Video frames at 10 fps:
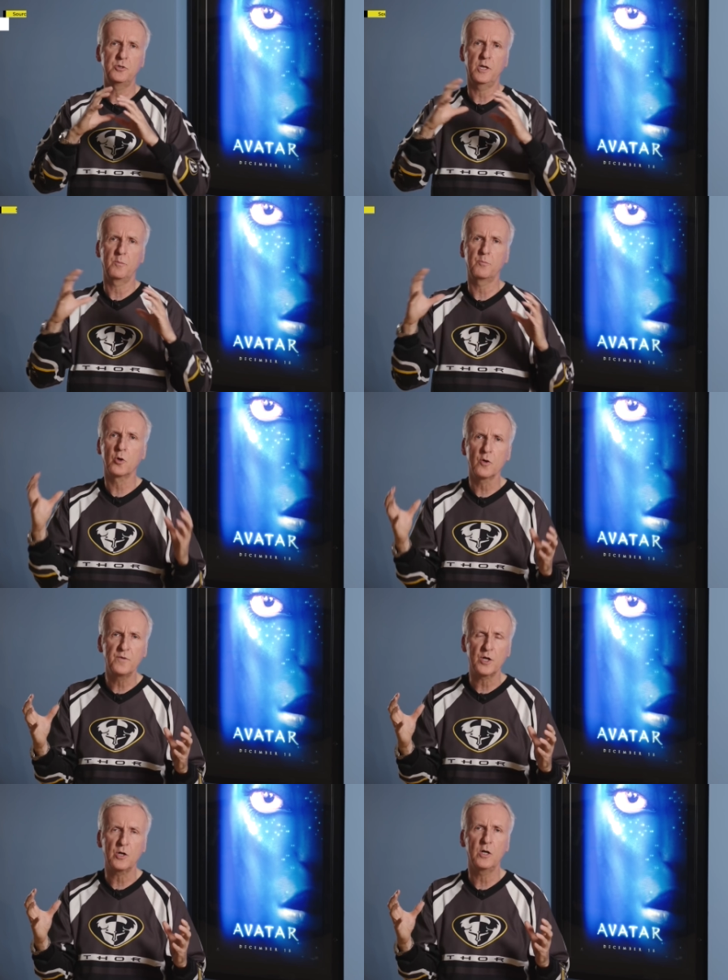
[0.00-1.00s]
you get
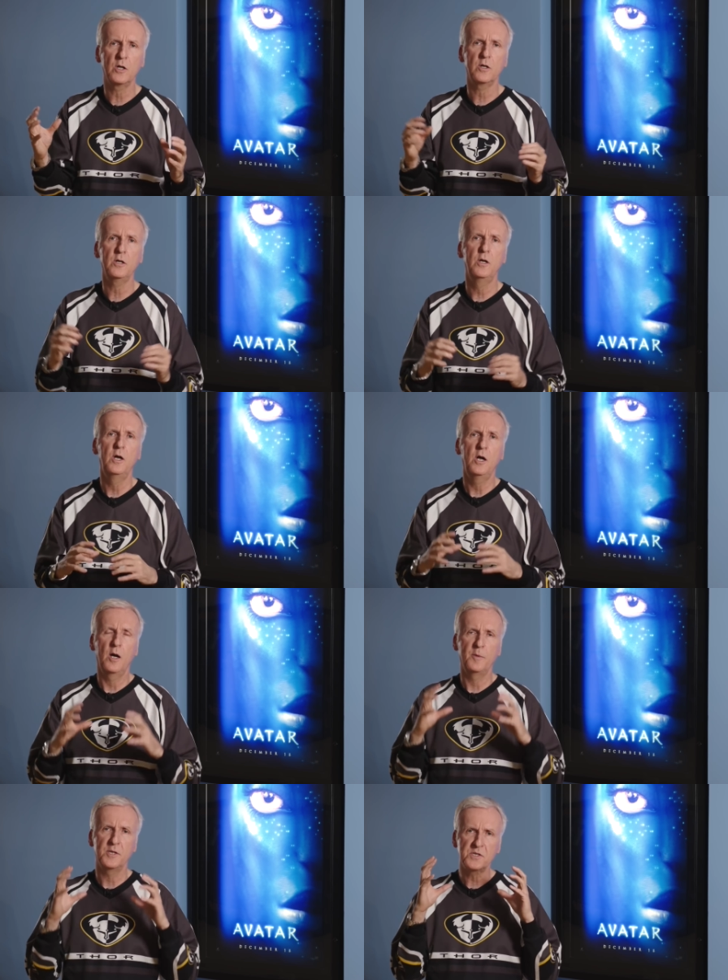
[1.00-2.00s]
perfect color.
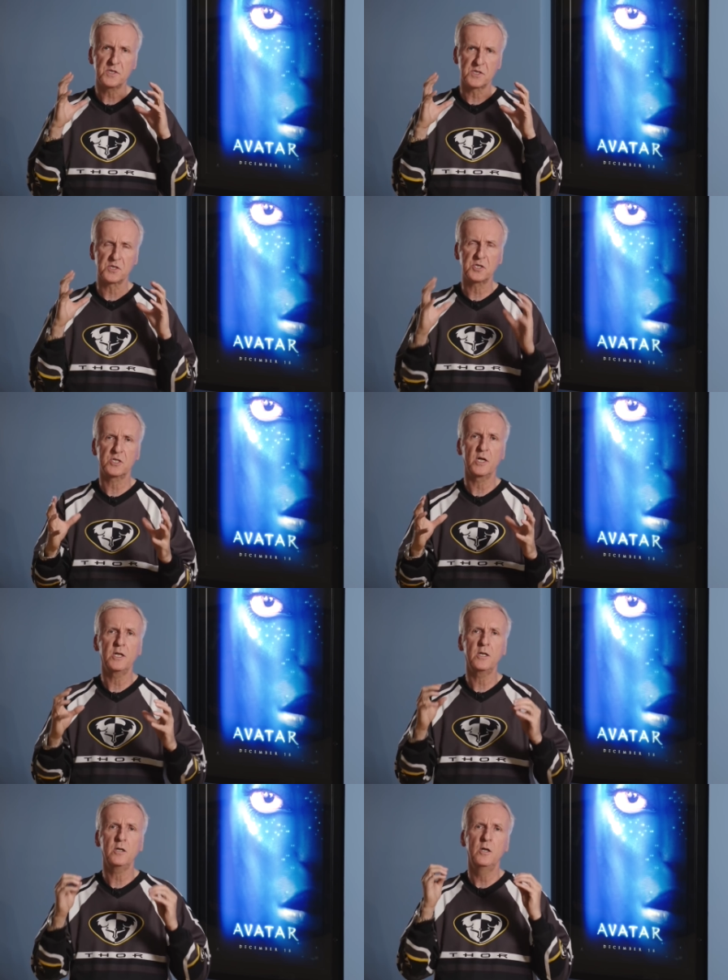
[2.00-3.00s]
I mean, this is a
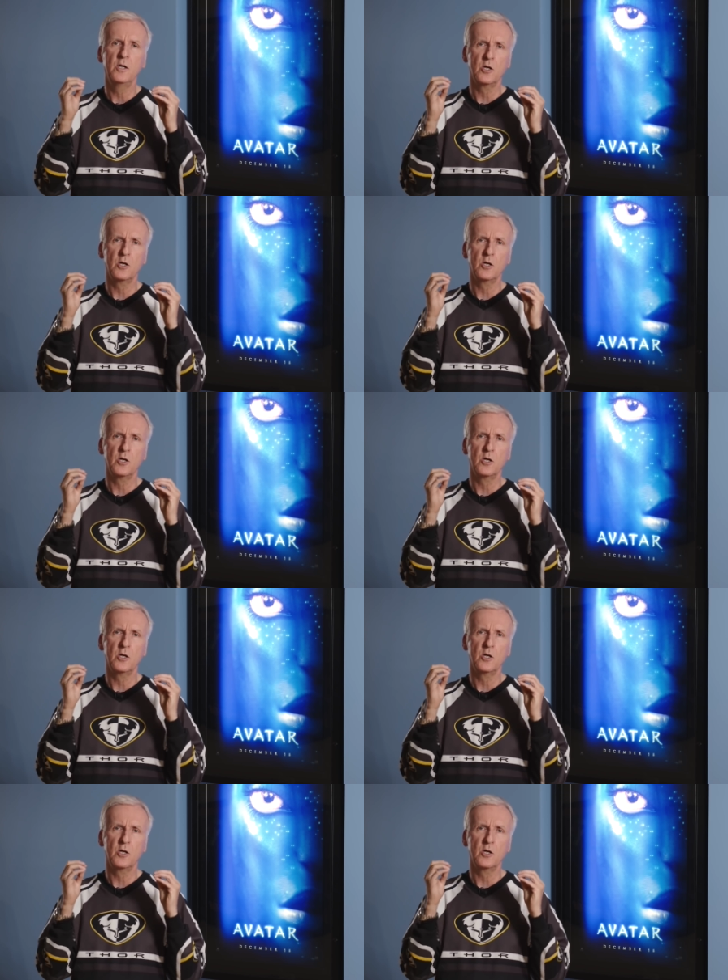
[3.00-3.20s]
stunning,